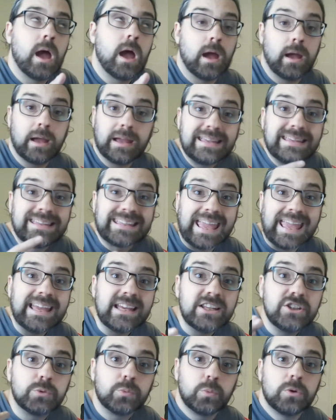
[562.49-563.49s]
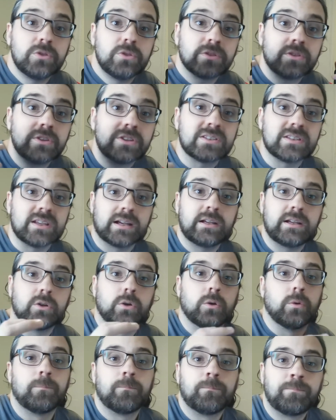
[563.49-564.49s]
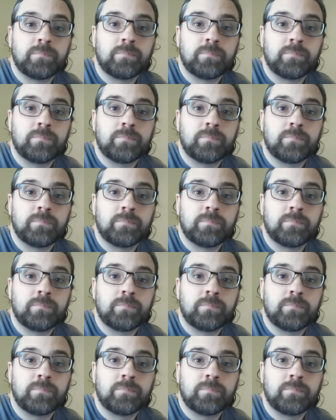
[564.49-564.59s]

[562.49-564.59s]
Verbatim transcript: uh, engage with the cycle.